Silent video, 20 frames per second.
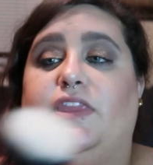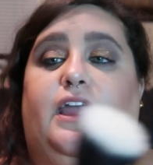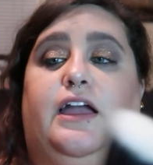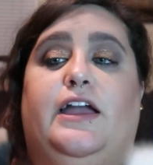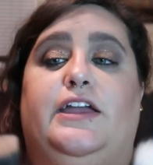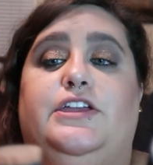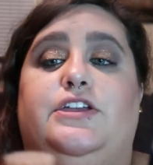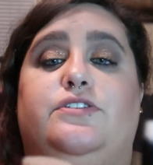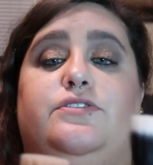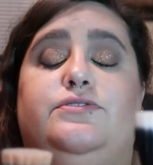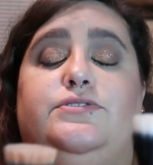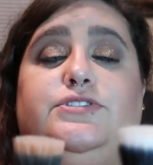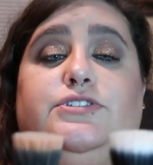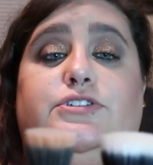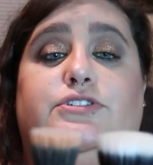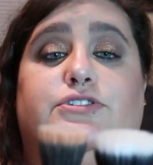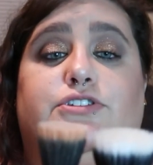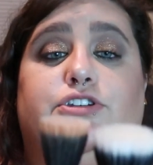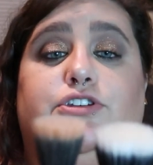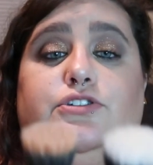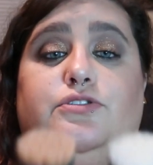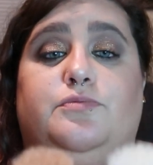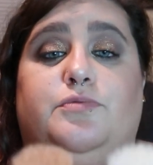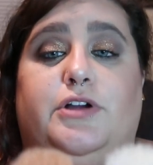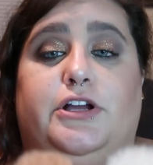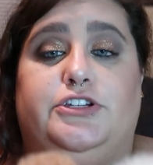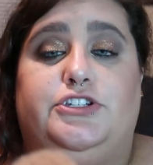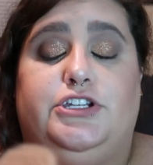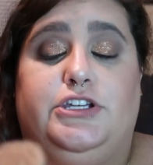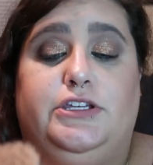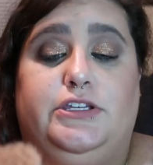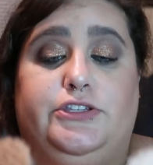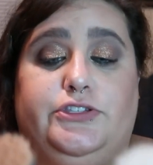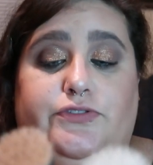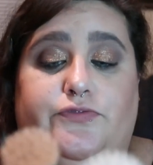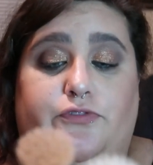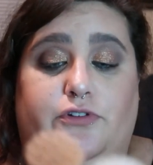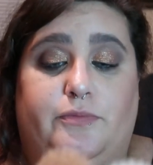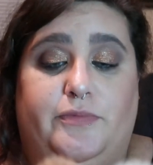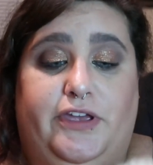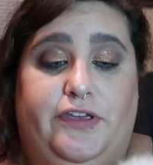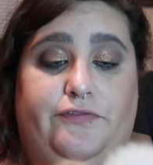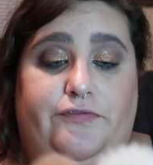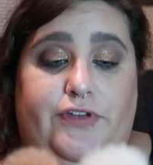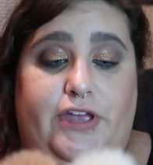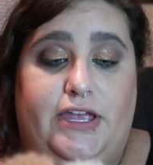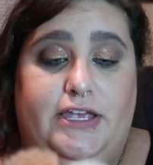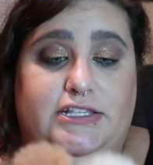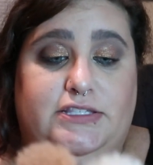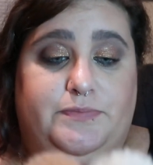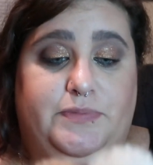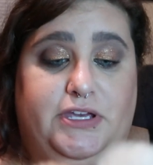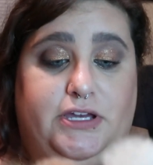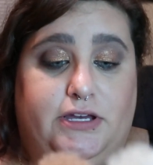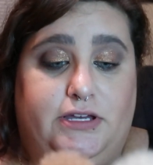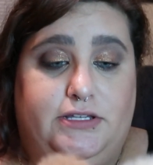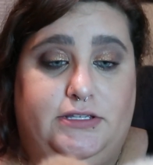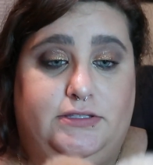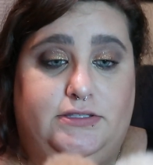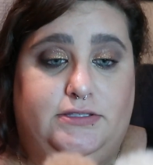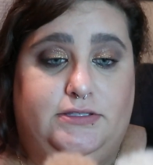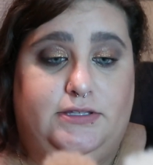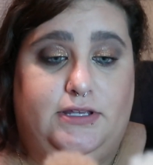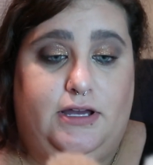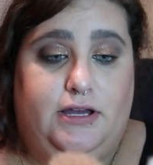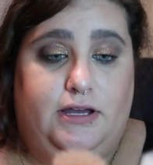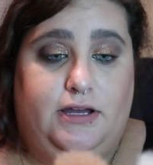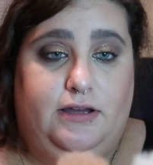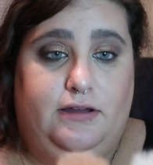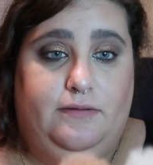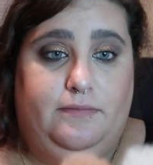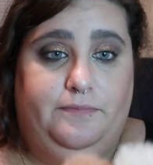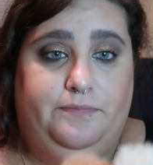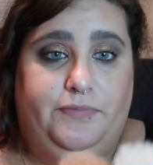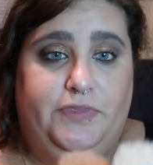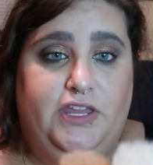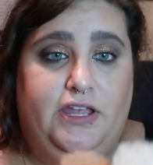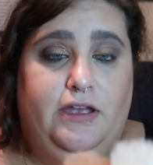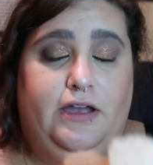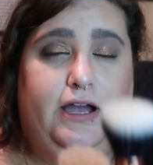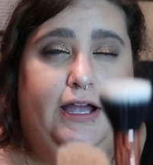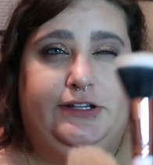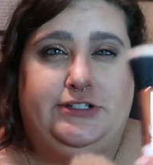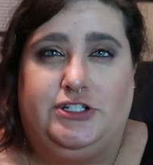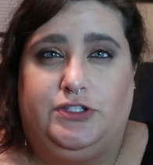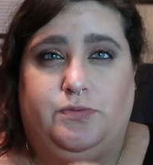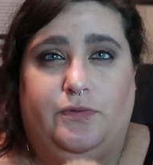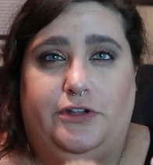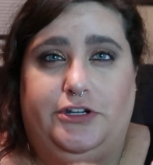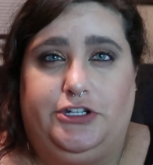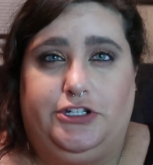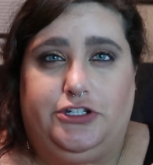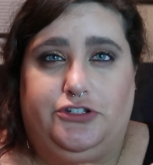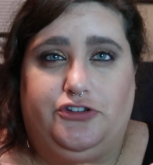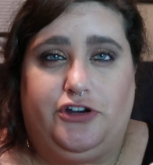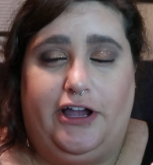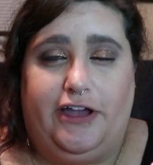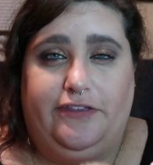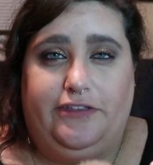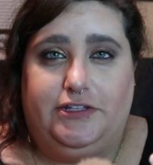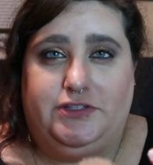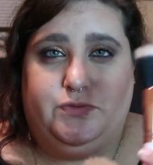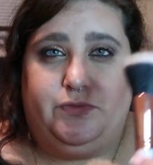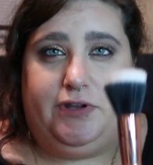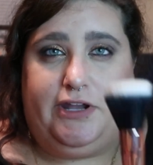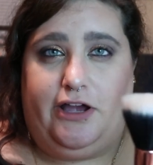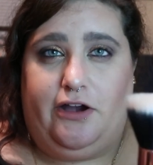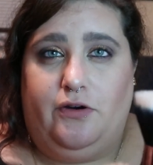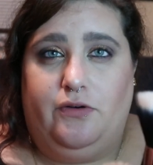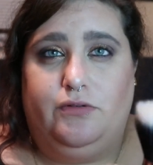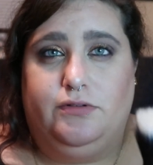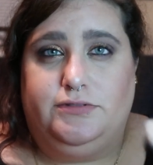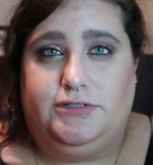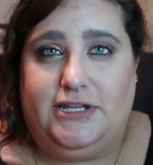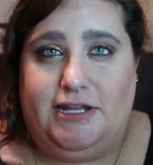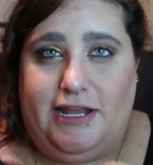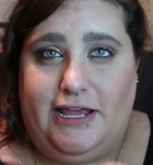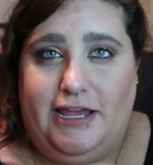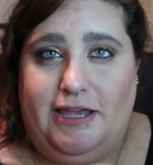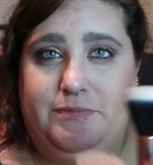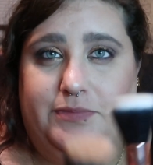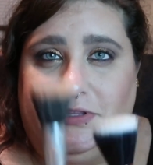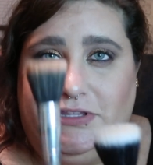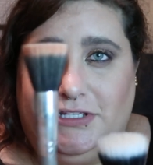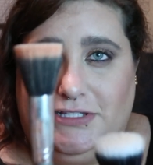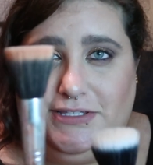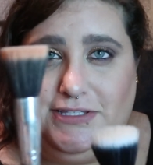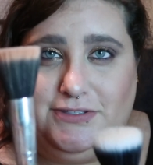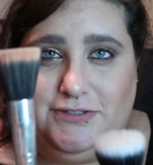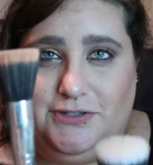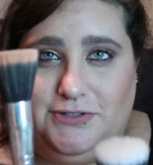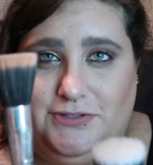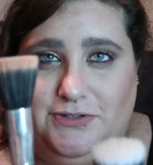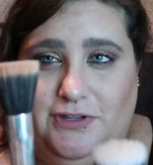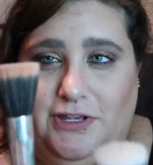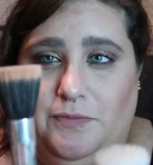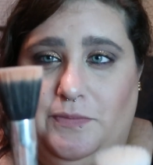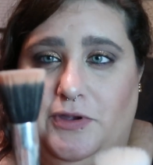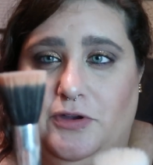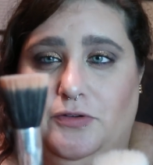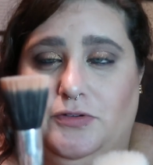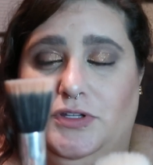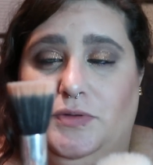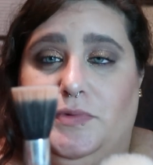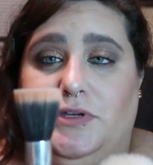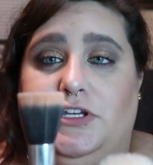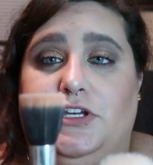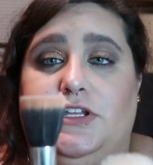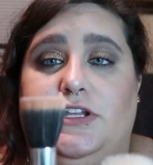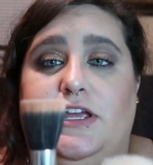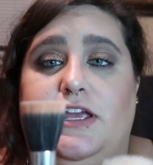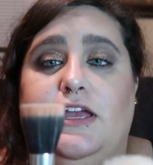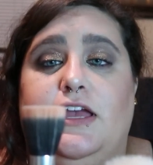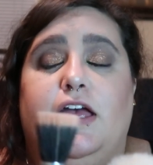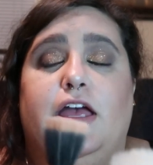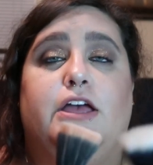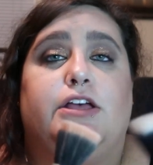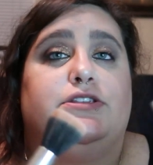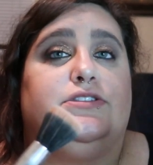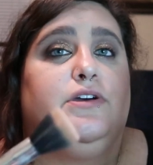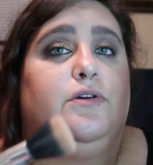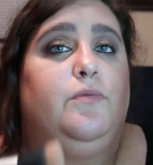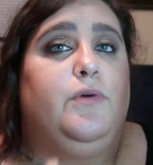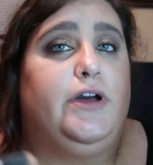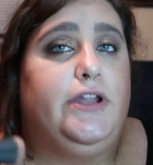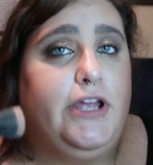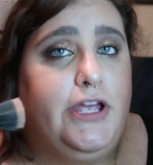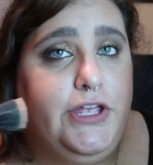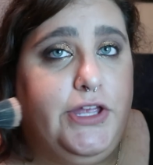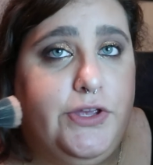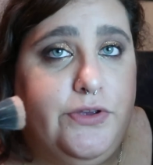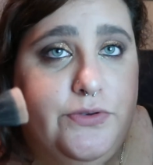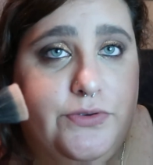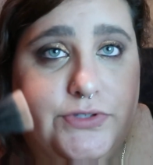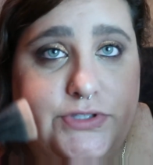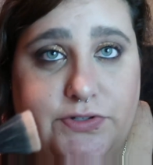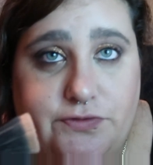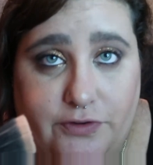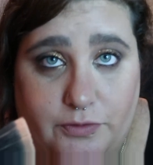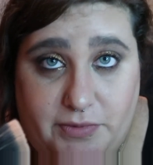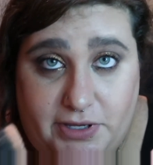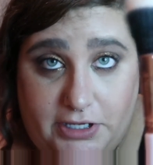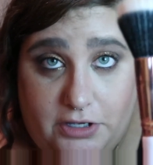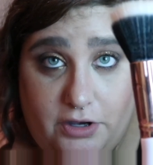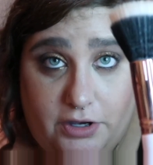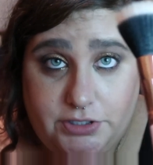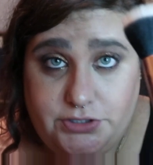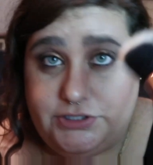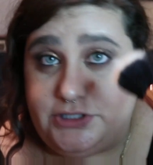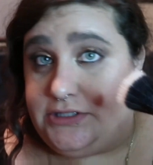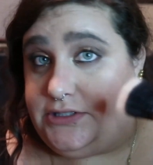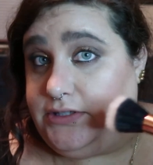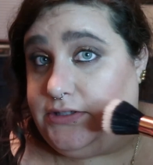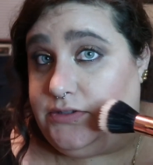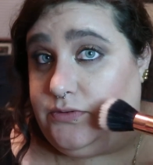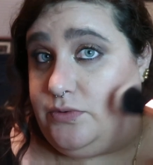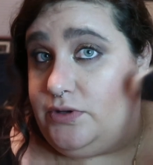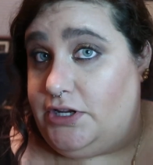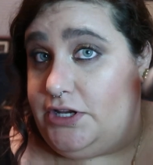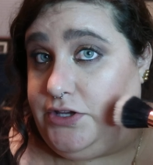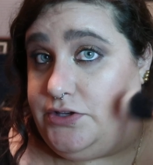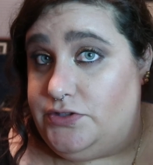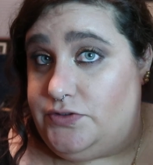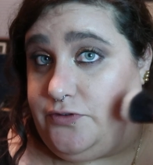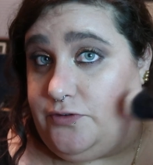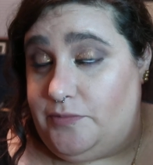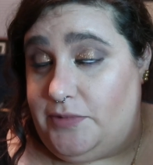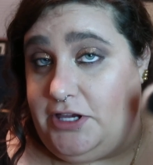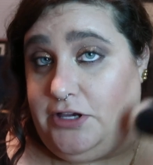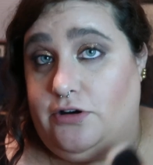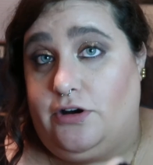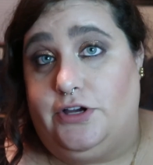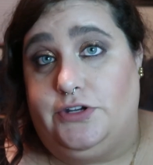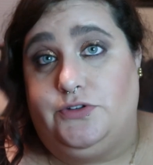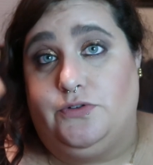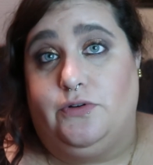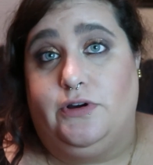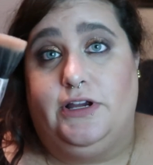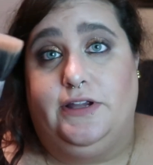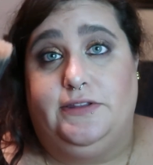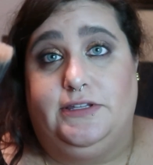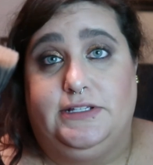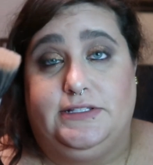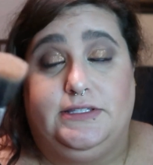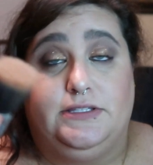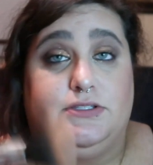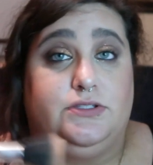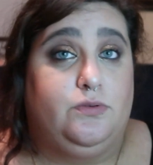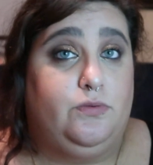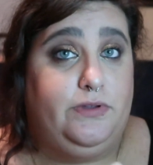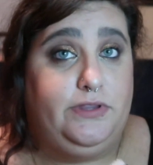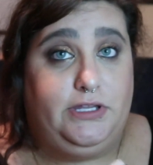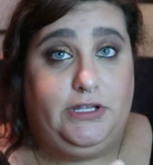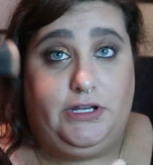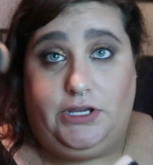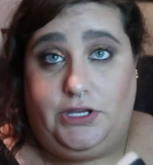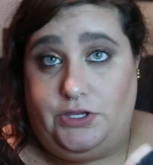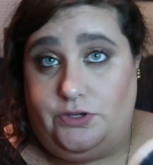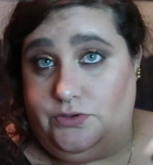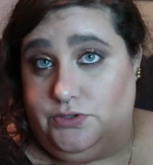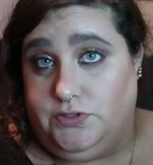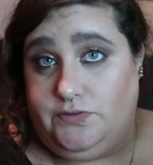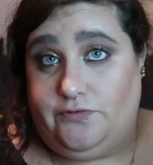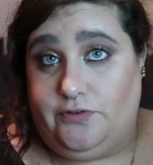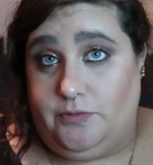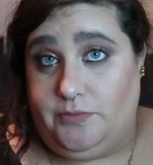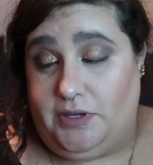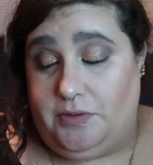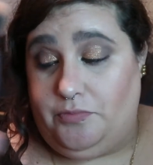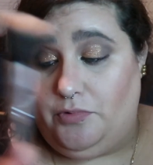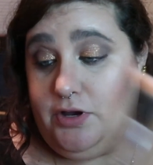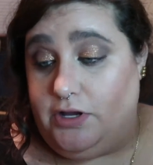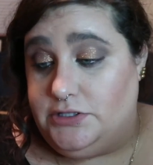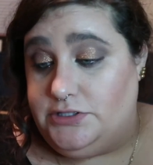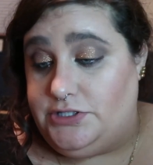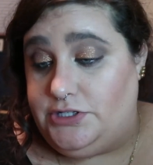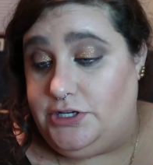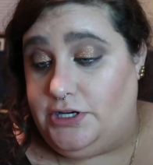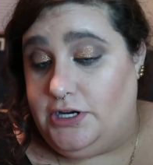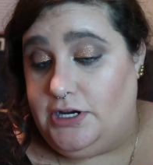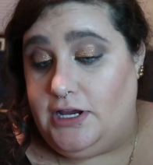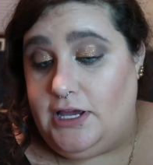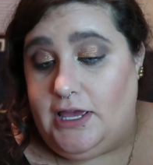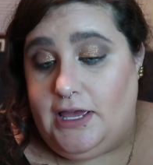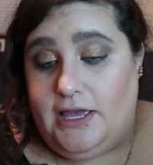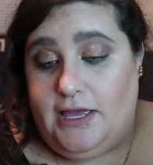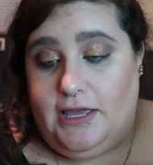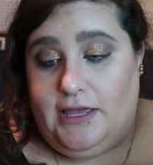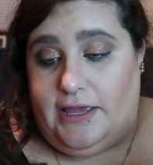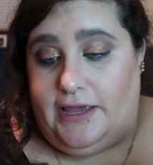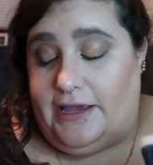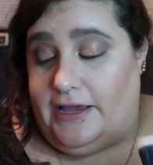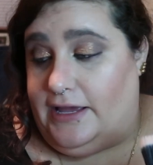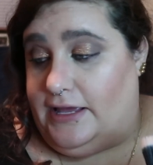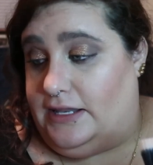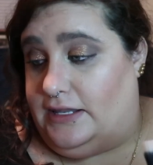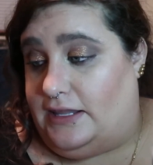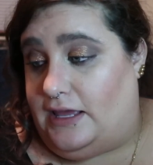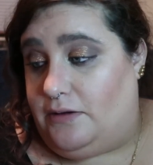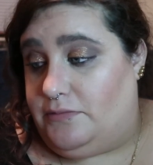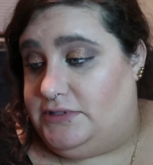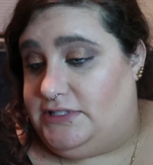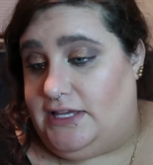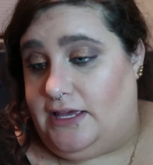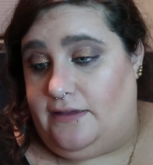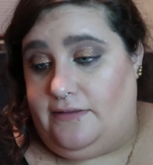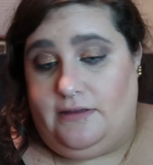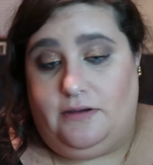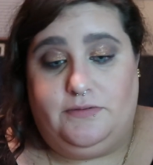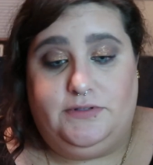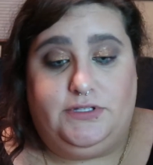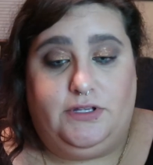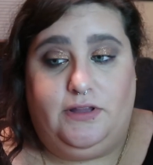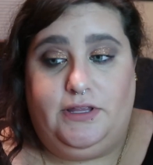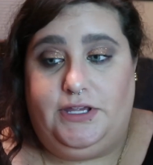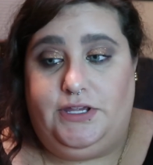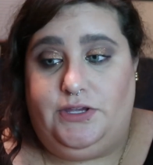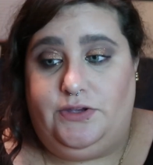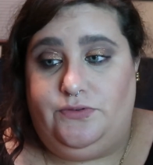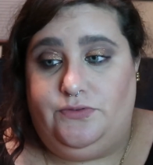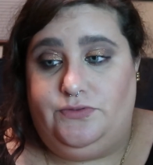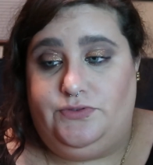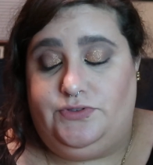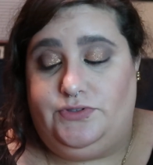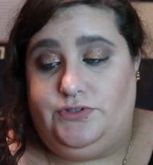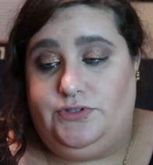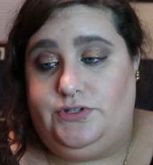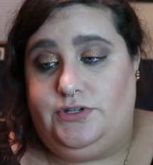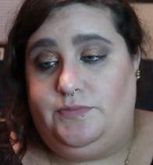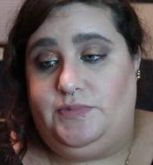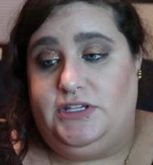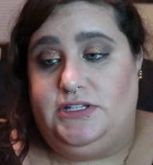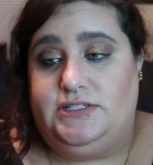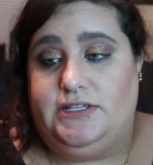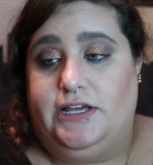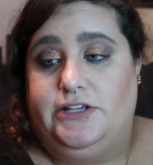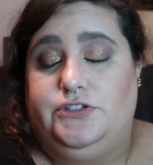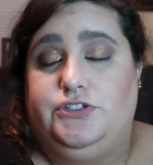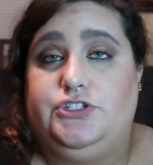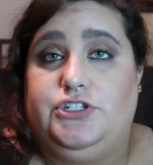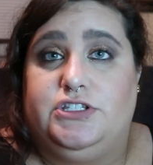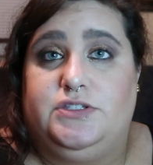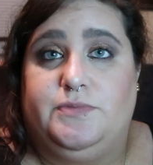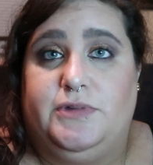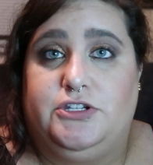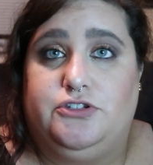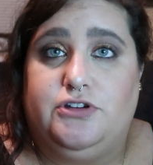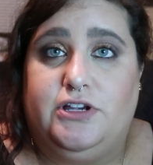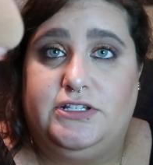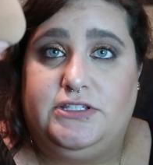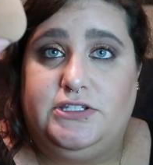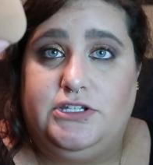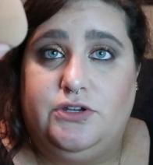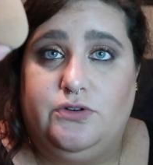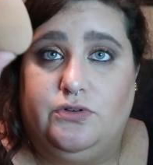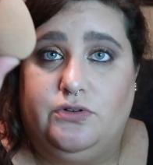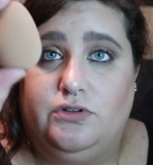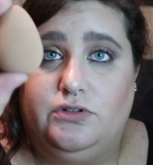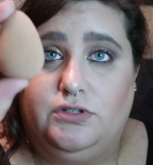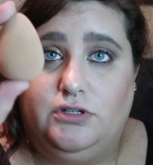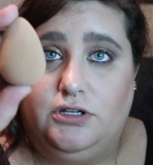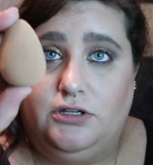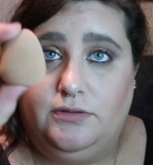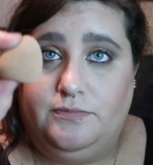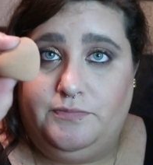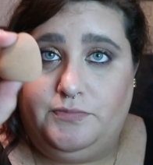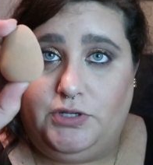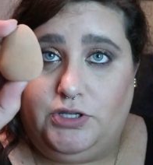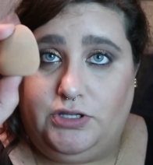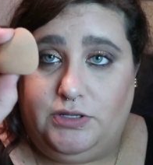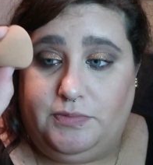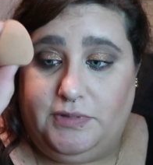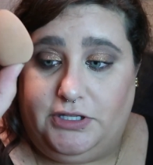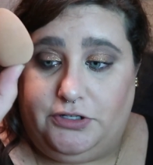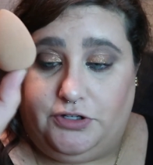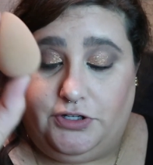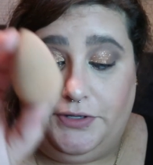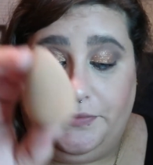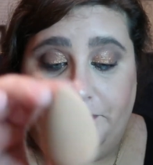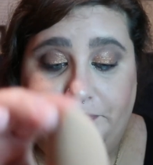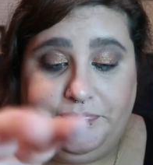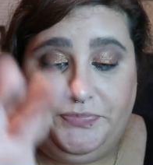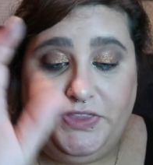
I used 2 brushes for my face because I just wanted to try this one out today, but this is also like my oldie but goodie. So one I used for my this is the one I used for my contour, and this is the one that I used for my bronzer, and that was it. That was all I used besides just my trusty old beauty blender.